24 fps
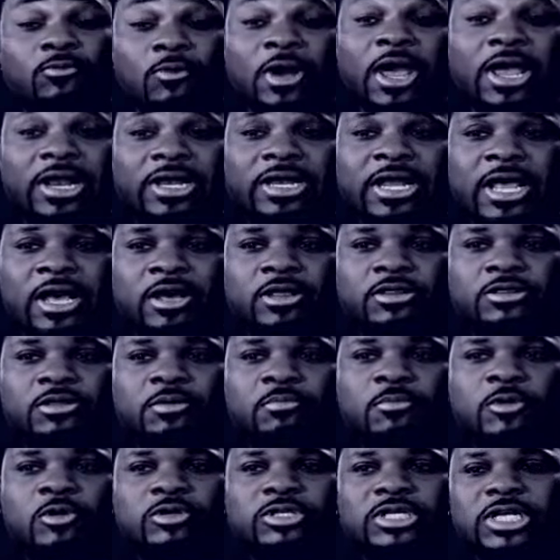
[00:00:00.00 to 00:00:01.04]
right now, the
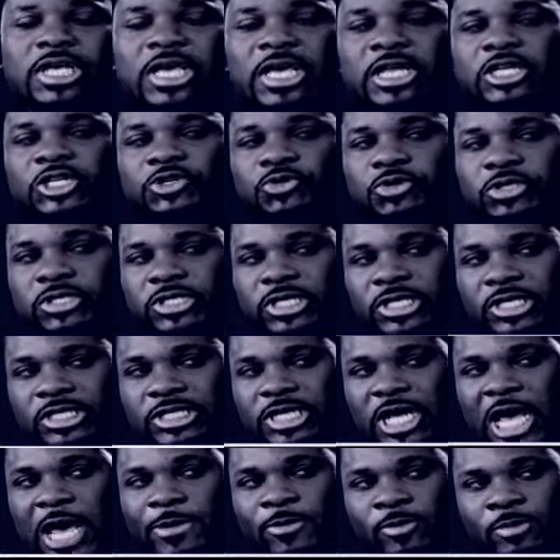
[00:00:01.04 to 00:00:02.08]
most interesting
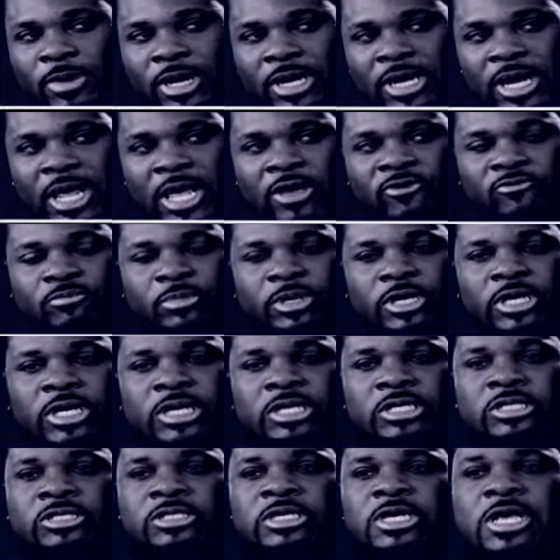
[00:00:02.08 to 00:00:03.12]
time of my life
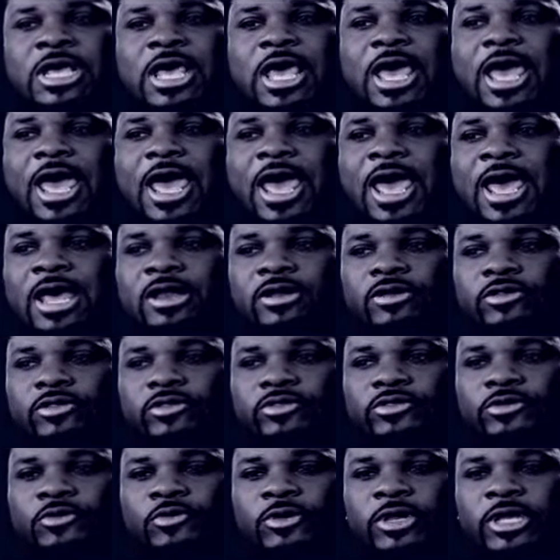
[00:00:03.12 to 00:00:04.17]
because at
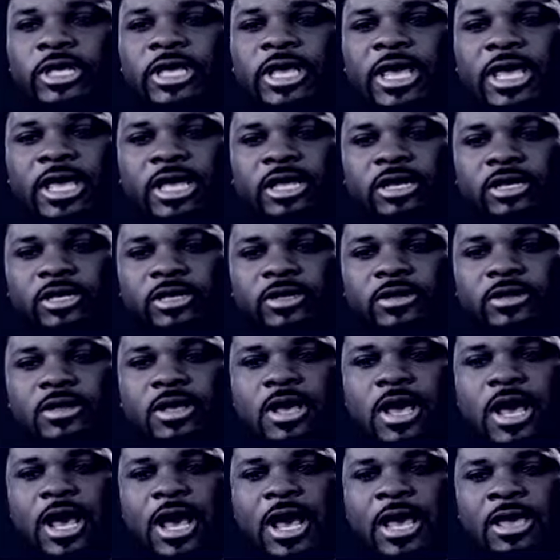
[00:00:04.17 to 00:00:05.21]
38,
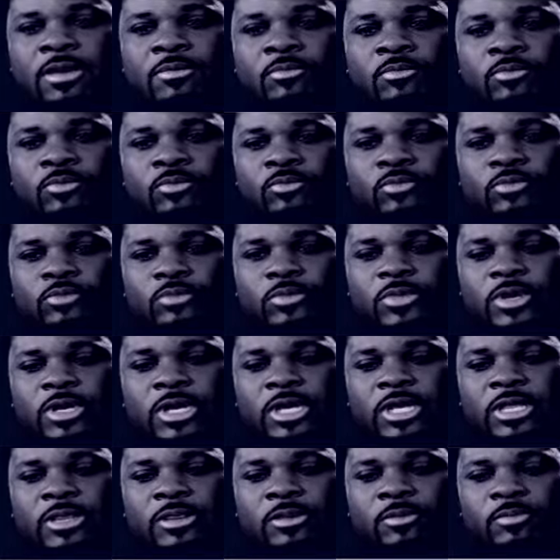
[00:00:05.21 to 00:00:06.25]
I'm
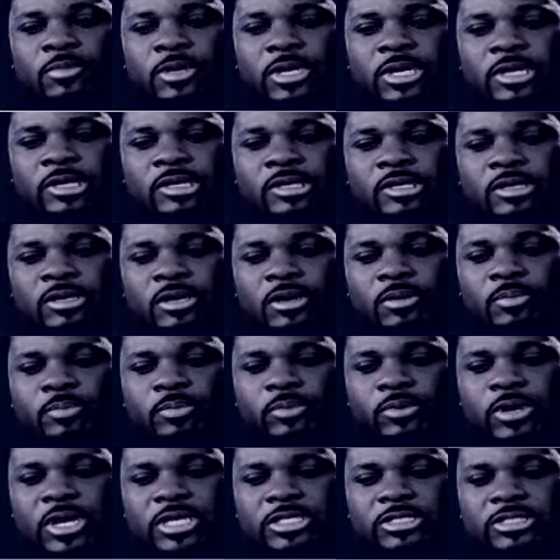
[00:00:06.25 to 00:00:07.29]
in the, in a
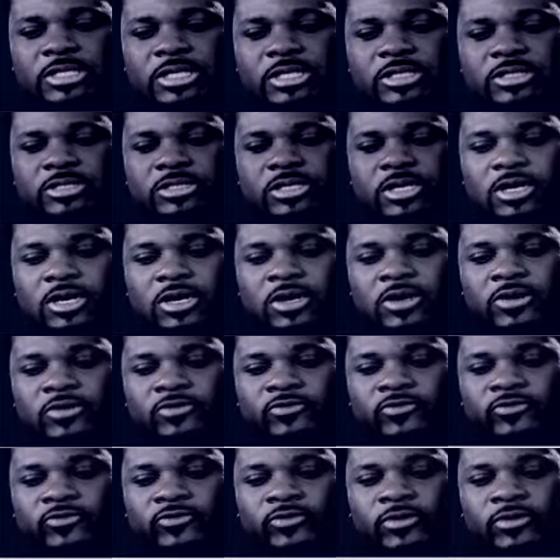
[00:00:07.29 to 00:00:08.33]
process of,